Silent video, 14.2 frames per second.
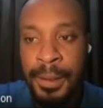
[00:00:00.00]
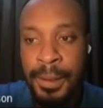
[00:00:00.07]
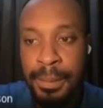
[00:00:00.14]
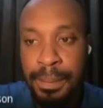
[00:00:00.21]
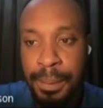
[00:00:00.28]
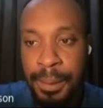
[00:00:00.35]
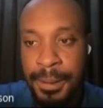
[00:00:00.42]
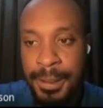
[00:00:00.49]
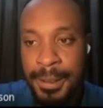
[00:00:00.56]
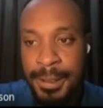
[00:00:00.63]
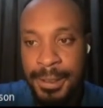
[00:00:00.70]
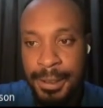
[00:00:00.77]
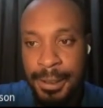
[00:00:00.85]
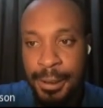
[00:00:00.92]

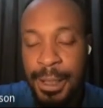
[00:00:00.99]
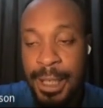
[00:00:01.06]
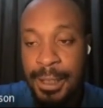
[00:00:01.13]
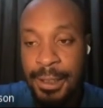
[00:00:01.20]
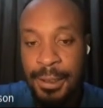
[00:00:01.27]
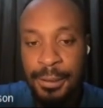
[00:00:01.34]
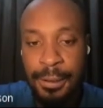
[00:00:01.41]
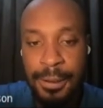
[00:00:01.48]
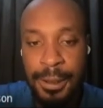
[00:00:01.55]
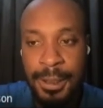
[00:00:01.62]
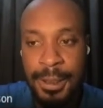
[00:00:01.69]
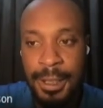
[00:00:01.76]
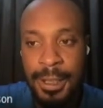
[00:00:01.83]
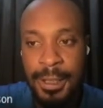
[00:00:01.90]
But you guys need to
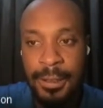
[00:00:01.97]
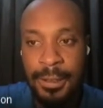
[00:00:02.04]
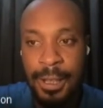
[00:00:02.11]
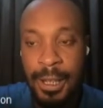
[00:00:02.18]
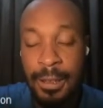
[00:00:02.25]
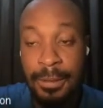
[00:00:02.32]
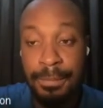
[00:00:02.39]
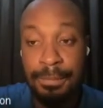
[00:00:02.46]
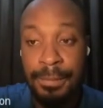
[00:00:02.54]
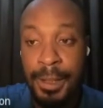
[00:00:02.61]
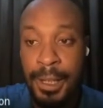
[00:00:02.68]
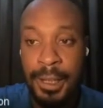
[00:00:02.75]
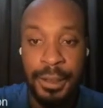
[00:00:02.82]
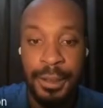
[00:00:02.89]
understand
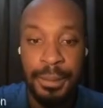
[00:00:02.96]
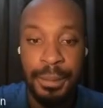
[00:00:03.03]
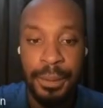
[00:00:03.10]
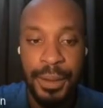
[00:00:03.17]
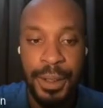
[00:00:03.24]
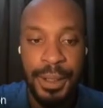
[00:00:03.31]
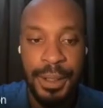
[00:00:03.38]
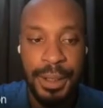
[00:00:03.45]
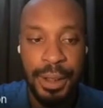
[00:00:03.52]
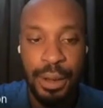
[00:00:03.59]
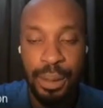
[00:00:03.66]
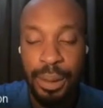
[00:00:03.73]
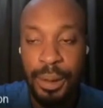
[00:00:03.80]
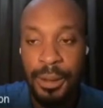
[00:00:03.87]
how some of these
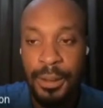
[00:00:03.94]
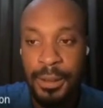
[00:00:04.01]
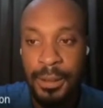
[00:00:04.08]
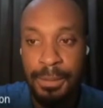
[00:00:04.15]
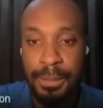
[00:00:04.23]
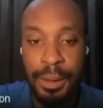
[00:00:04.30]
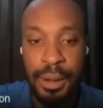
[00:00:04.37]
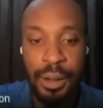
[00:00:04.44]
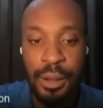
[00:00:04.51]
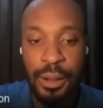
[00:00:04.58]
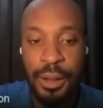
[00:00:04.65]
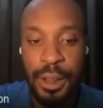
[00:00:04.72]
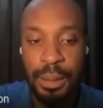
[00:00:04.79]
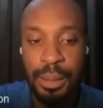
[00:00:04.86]
things work. Model
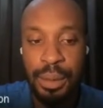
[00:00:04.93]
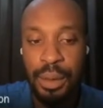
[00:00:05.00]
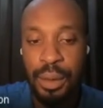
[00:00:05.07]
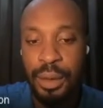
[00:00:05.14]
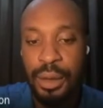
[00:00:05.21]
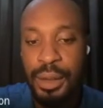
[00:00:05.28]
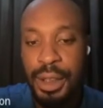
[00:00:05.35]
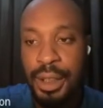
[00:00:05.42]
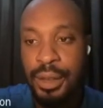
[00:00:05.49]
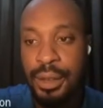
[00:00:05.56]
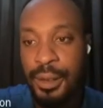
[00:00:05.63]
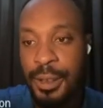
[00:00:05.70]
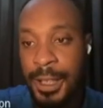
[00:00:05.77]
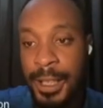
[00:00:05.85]
context protocols
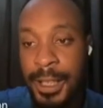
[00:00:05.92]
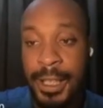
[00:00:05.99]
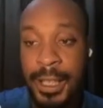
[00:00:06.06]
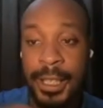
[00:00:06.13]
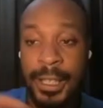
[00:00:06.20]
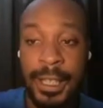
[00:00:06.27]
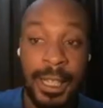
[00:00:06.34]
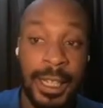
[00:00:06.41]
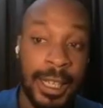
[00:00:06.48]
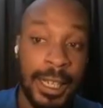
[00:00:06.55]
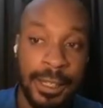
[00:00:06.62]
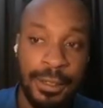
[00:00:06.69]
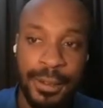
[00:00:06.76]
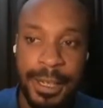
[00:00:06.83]
gives the AI like
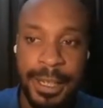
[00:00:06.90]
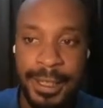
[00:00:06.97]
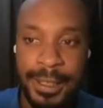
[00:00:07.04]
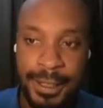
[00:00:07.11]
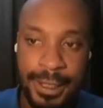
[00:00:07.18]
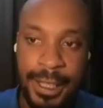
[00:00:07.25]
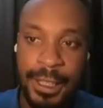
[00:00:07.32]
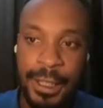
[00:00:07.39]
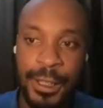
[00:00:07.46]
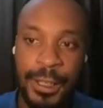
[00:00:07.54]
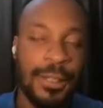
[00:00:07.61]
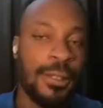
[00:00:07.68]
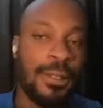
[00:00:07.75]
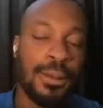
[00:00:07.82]
extra insight
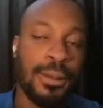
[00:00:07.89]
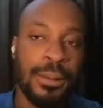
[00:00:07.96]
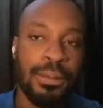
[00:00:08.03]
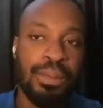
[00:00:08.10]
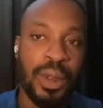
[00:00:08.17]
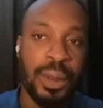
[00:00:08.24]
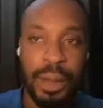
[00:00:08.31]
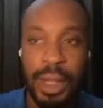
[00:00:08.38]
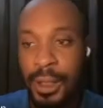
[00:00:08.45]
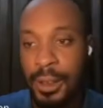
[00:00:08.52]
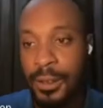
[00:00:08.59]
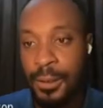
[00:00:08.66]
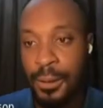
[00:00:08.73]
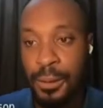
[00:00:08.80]
into some of
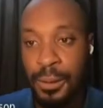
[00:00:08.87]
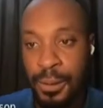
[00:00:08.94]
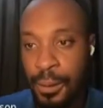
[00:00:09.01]
that tools.